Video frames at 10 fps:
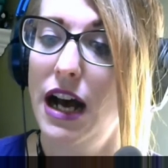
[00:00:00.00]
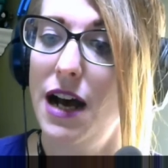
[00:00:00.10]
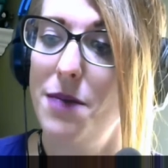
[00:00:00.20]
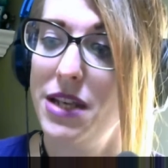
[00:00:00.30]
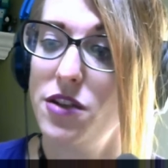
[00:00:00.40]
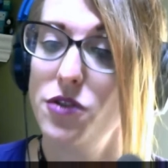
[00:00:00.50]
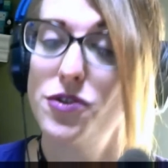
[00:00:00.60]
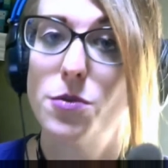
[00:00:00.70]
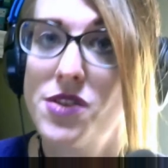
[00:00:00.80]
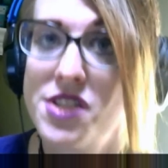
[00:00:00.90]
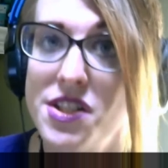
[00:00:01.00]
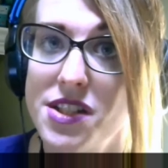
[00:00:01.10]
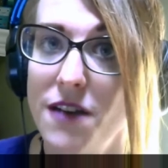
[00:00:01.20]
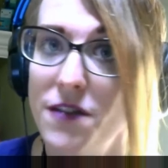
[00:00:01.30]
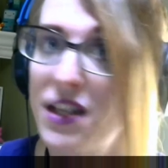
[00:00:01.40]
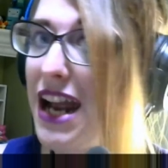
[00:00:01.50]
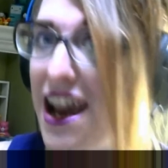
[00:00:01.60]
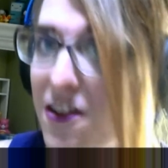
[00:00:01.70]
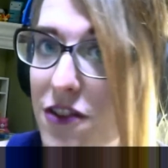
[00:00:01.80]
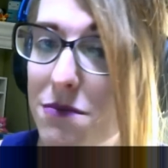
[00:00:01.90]
big YouTubers and stuff that I
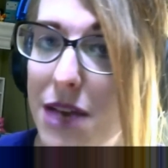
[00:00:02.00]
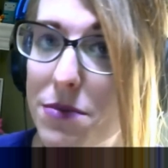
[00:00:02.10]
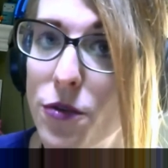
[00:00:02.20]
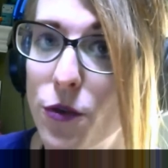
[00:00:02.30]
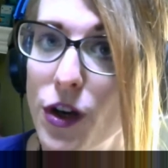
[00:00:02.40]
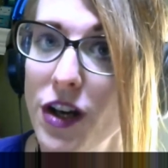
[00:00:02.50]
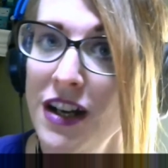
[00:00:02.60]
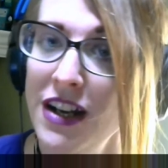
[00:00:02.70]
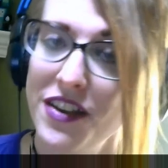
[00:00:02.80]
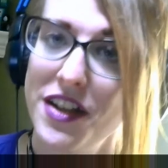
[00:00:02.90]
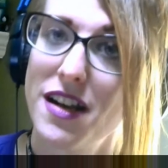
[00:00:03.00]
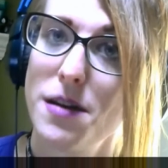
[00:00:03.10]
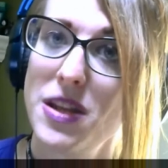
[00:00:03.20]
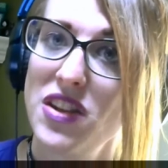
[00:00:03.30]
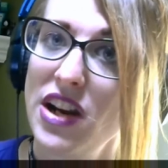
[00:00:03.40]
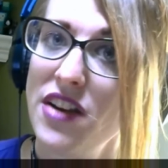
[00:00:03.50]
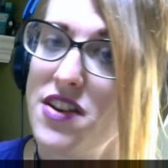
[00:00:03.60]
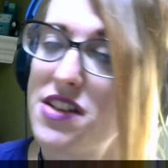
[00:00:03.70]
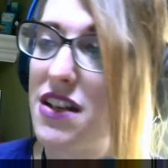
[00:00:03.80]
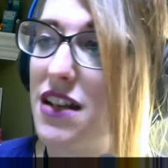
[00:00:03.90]
haven't met before that are going to be there.
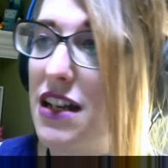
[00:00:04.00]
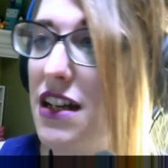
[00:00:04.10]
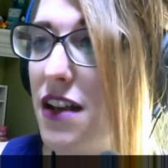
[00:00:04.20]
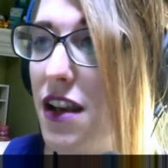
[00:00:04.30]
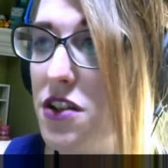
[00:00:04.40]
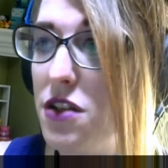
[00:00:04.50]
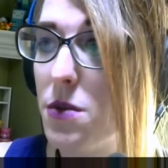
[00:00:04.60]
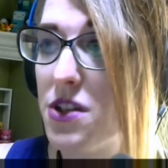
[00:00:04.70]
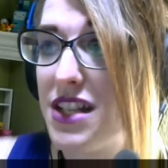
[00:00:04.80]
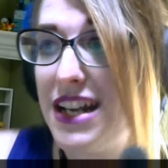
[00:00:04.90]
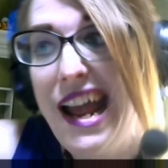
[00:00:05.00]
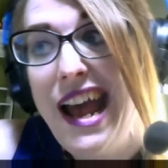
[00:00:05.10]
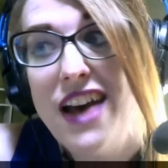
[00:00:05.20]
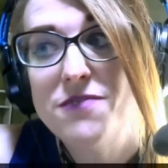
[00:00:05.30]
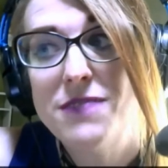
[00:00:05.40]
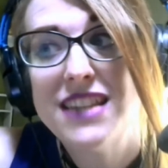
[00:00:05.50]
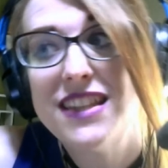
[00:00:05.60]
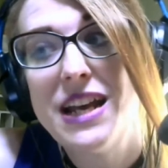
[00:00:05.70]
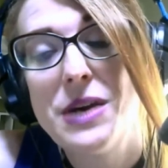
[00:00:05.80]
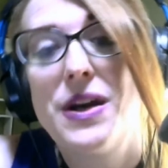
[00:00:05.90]
There's YouTubers that I have met
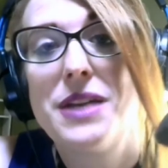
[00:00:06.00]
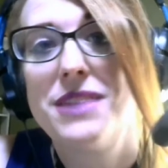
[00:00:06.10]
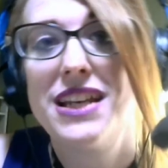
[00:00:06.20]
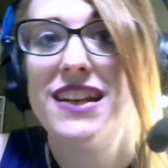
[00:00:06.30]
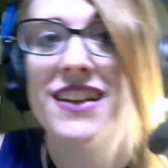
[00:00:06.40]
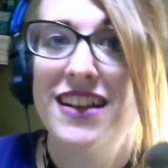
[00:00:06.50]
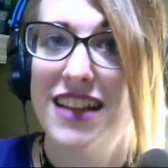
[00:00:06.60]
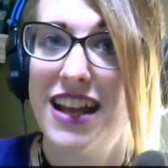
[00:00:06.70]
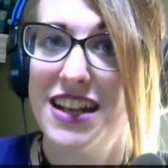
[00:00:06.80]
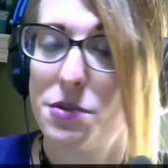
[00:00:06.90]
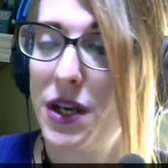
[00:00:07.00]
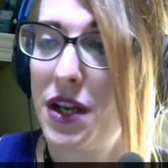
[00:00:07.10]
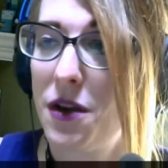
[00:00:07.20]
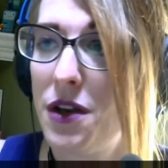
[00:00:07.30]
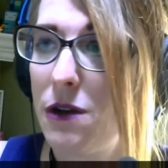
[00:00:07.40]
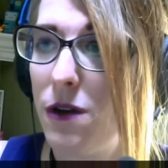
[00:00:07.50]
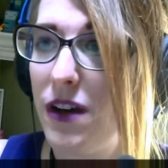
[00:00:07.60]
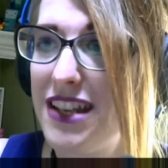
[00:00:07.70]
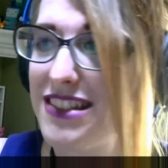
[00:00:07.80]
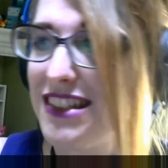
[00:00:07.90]
that I want to meet, that I just want to go
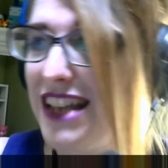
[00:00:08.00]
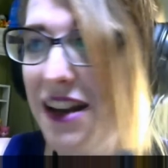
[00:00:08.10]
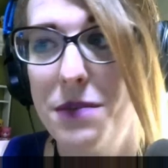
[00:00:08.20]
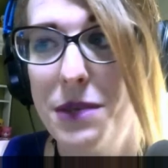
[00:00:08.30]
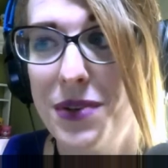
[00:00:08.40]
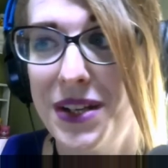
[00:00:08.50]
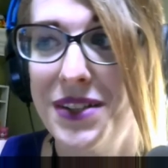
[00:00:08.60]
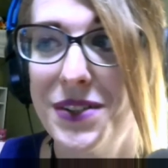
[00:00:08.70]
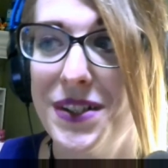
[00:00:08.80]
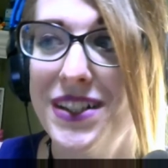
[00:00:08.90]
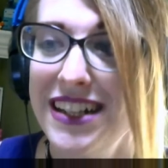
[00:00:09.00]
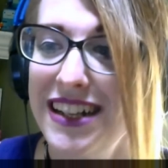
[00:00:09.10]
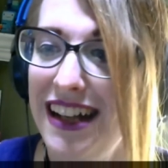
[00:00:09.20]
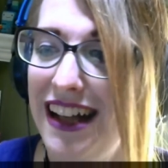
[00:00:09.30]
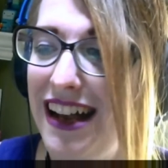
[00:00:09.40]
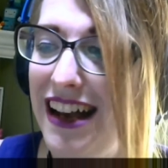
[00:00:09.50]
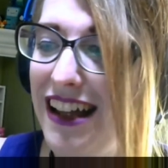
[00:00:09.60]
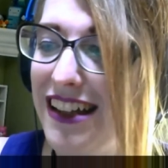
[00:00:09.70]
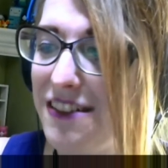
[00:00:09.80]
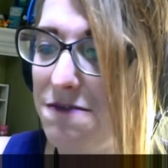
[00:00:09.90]
annoy, so that'll be pretty cool.
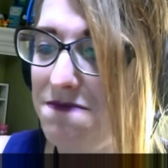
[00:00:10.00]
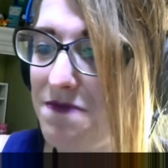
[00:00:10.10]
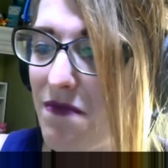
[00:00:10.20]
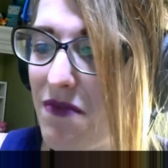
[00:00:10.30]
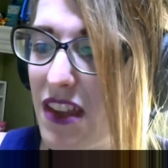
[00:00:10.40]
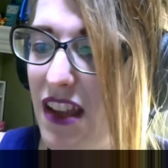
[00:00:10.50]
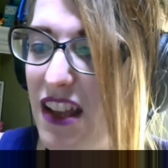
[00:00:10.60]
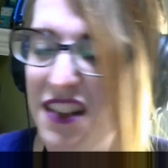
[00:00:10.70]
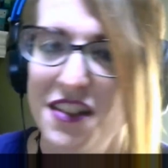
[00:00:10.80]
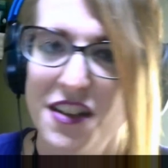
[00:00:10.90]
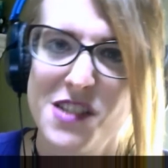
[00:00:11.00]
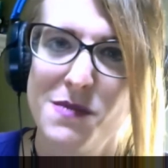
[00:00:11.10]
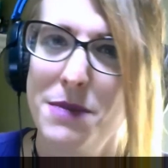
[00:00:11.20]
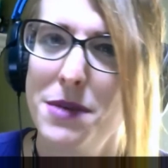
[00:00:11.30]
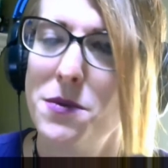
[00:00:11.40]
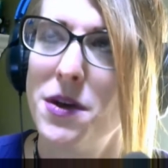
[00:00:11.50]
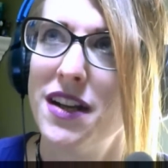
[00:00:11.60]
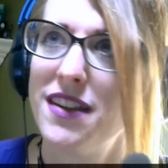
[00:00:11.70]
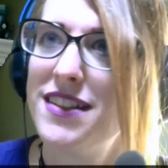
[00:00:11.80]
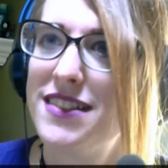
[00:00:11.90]
And who knows, maybe one
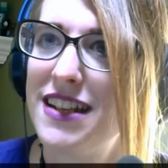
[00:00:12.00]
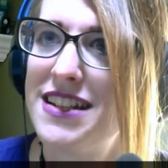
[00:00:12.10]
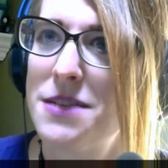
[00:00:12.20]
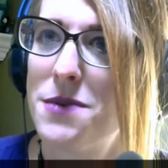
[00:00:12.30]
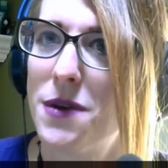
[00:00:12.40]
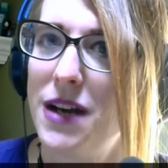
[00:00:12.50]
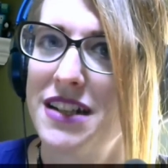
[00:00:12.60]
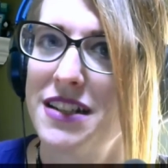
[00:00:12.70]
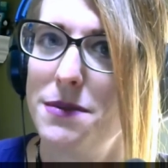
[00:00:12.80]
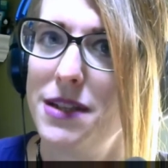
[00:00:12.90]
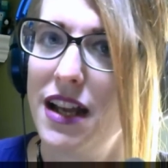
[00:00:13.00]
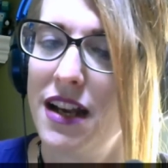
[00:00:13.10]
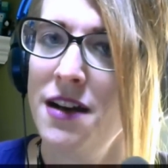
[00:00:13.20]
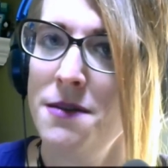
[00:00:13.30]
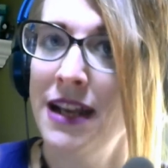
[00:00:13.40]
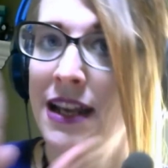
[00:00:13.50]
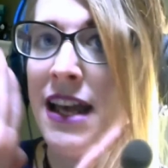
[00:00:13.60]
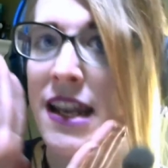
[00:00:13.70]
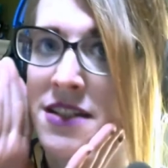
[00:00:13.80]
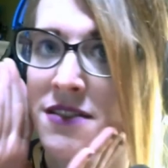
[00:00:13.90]
of these days someone will actually be like, oh my
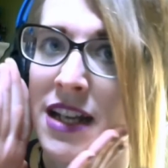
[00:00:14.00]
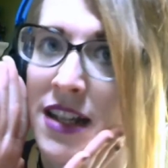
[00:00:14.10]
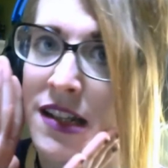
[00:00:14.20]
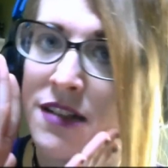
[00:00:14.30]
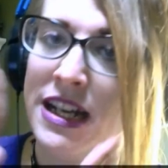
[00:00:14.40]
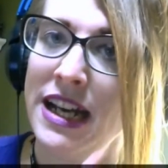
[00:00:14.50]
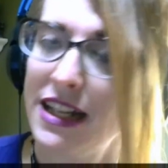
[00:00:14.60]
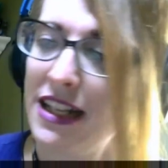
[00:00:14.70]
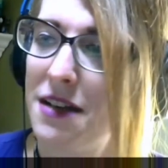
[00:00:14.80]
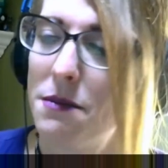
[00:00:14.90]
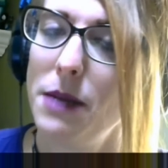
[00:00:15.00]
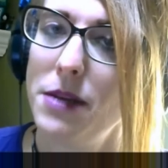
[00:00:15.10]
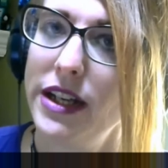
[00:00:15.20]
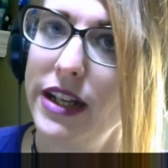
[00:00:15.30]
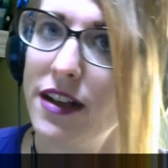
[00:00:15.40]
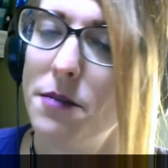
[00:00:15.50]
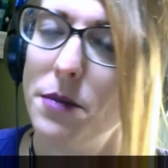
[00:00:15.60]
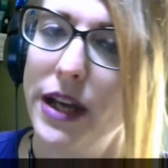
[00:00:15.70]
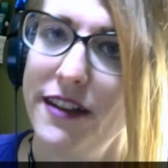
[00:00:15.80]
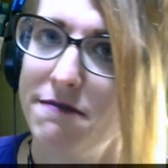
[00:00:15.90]
god, it's Riley the Rat. Probably not, but